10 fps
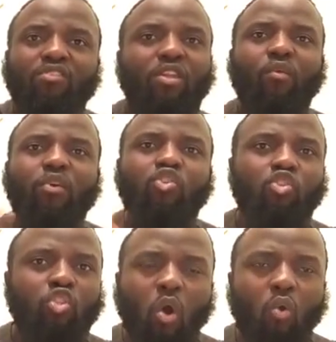there
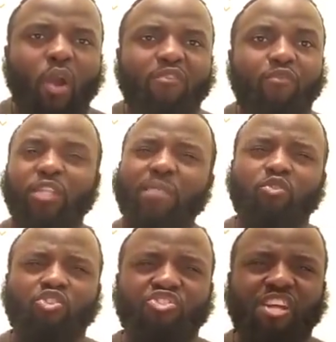is no way for
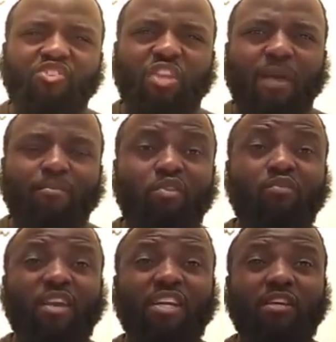them to change that
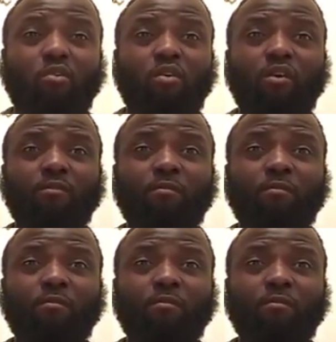movie anymore.